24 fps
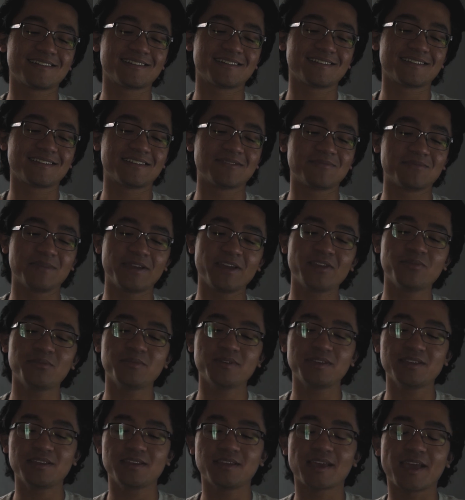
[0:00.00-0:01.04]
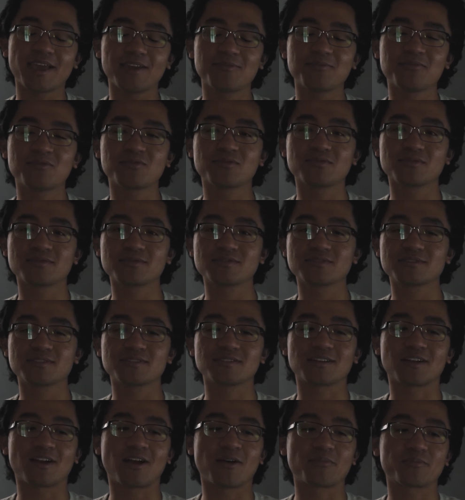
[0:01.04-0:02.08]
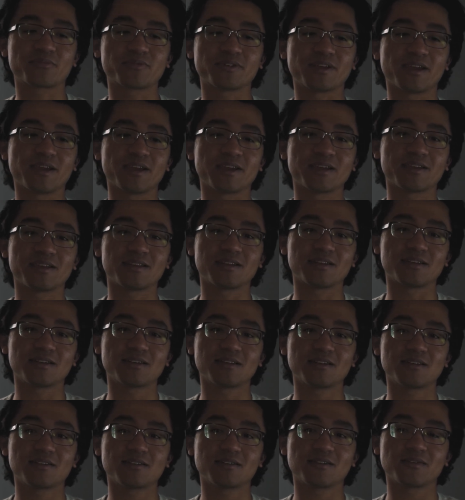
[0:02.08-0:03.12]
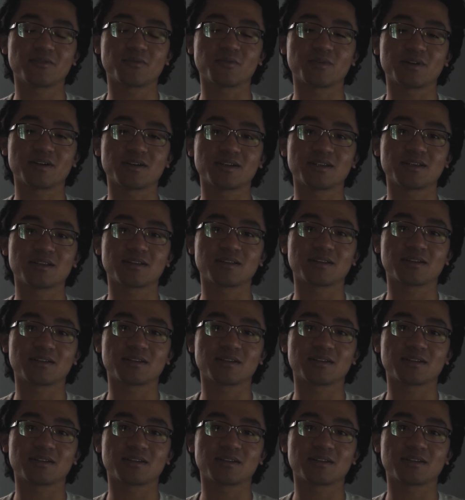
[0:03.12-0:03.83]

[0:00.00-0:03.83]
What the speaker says: made me able to comprehend what